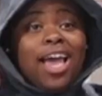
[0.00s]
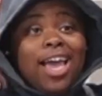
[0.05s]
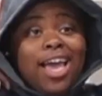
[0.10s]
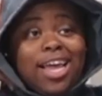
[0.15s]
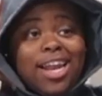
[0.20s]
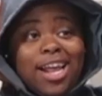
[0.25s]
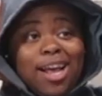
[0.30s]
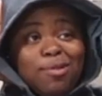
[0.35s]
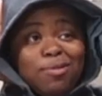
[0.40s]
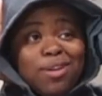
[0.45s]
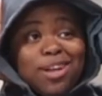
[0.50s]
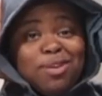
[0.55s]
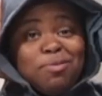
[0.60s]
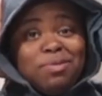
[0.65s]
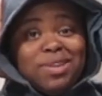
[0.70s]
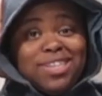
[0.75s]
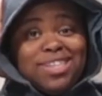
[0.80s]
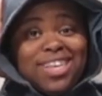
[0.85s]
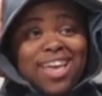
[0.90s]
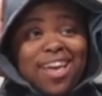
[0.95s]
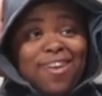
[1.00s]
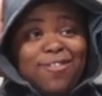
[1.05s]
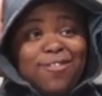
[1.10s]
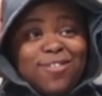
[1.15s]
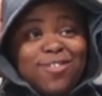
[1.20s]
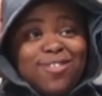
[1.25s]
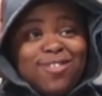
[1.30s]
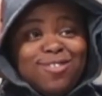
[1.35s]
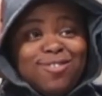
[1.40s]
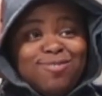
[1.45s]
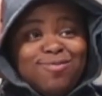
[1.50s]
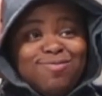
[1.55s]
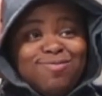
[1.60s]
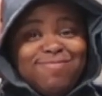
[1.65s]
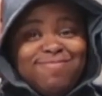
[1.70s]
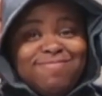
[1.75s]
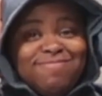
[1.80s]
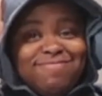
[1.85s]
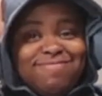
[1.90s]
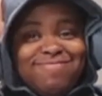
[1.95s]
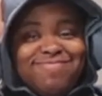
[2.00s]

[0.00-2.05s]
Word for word: And I'm gonna be deaf. And she's gonna be